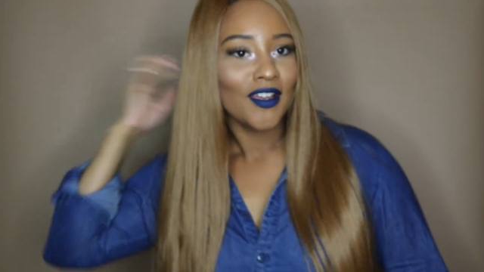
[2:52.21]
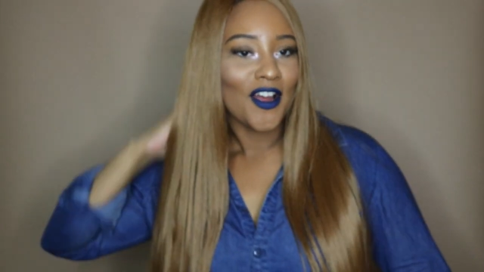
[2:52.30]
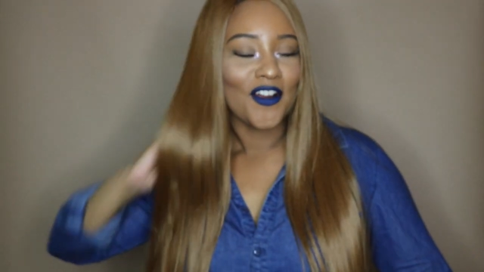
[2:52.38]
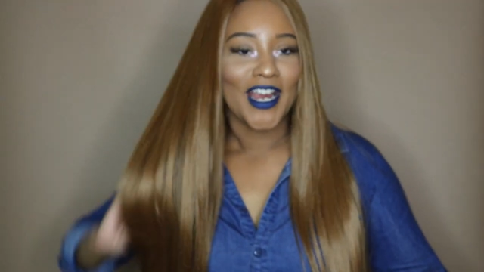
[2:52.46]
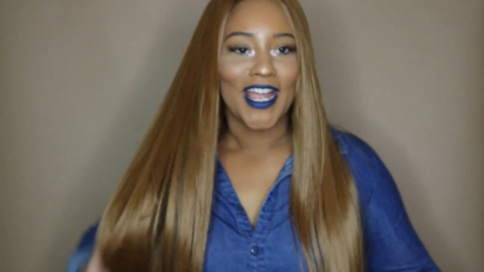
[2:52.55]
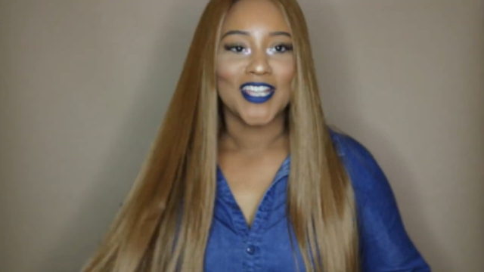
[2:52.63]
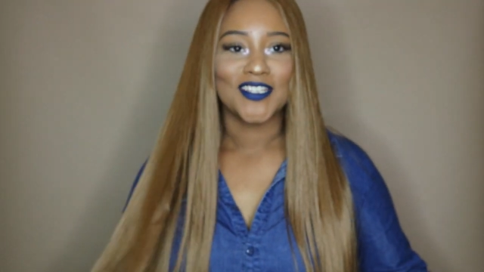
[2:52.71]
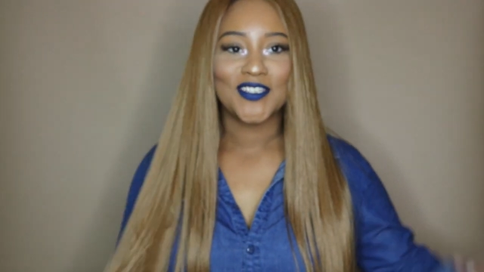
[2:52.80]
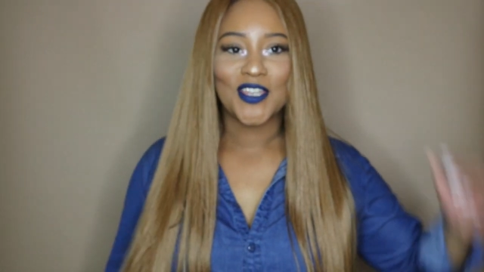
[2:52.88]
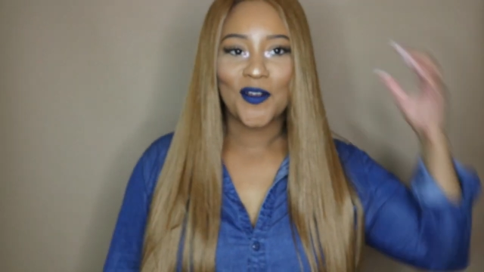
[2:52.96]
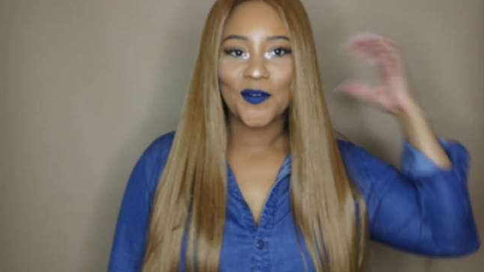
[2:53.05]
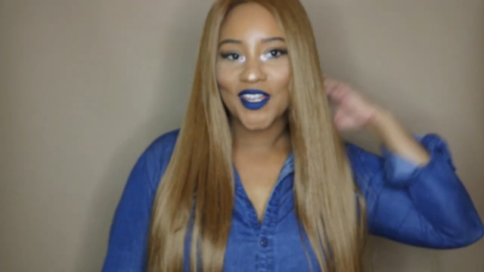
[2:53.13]
Alright guys,
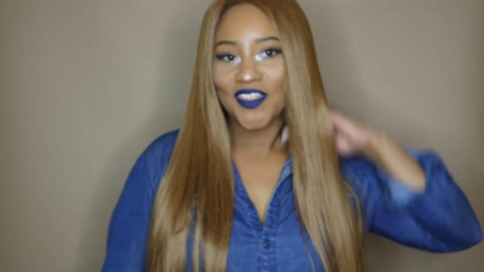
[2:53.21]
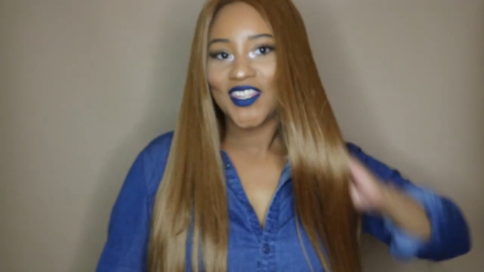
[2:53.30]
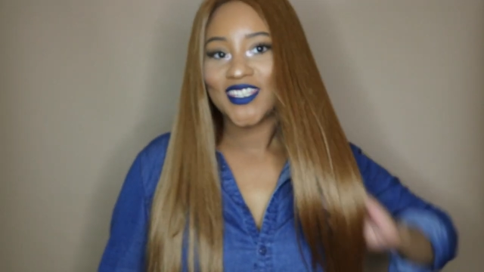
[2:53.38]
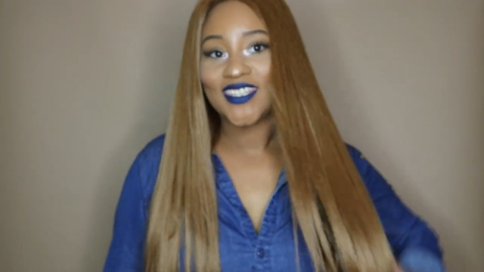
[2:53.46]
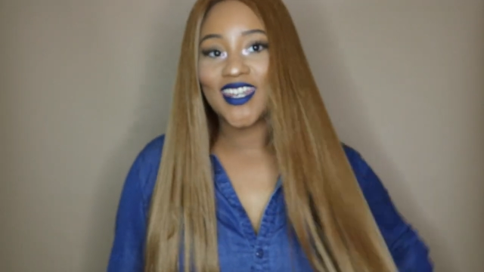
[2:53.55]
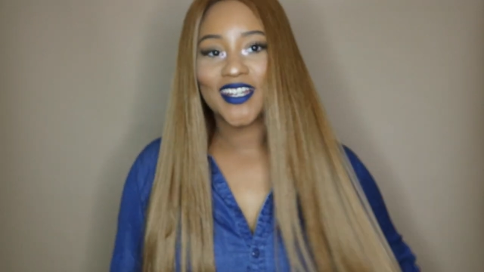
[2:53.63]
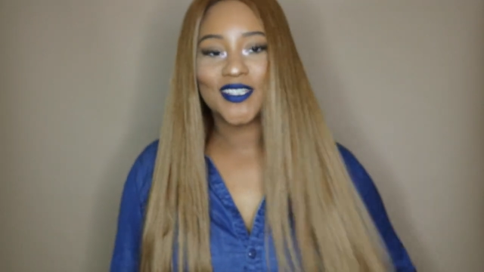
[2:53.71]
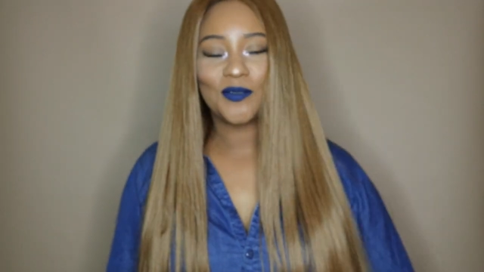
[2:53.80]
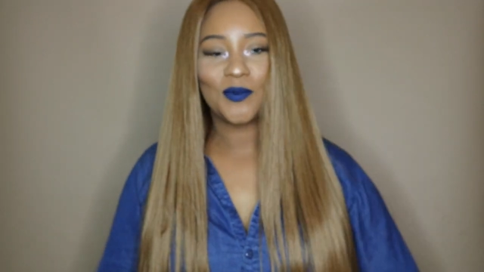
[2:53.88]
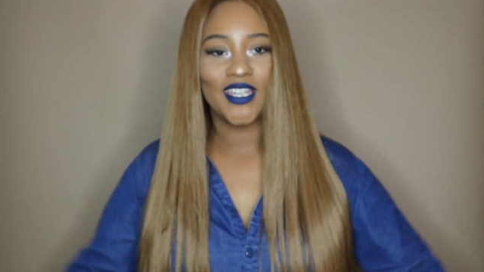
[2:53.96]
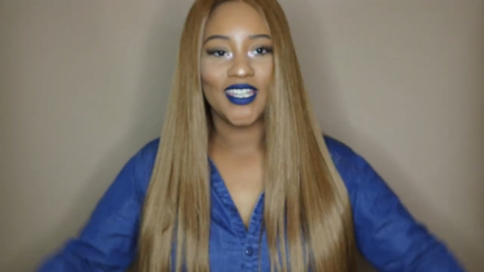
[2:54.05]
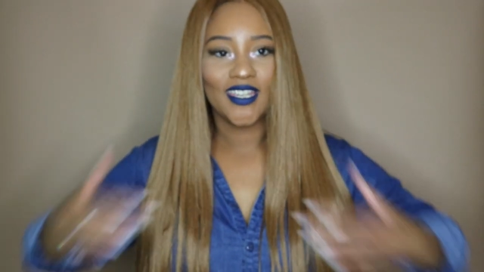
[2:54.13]
so this
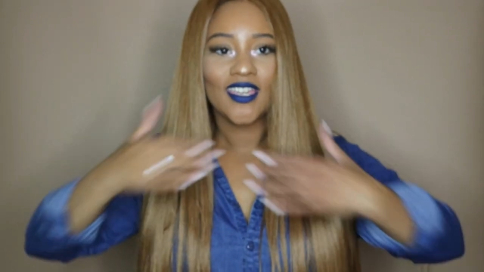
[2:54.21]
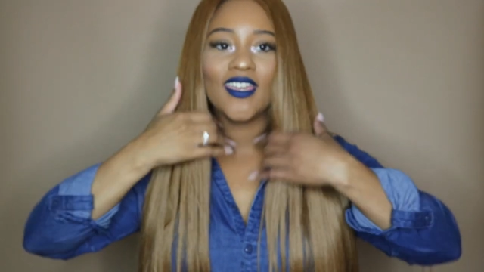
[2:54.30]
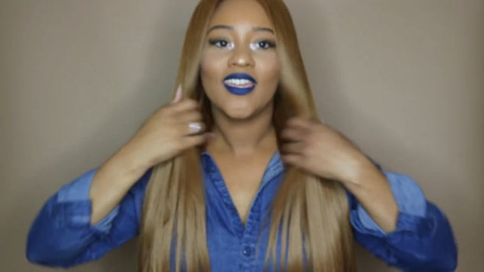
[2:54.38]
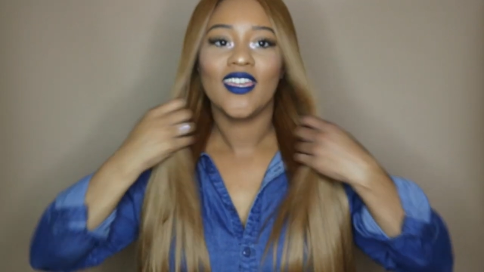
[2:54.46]
next wig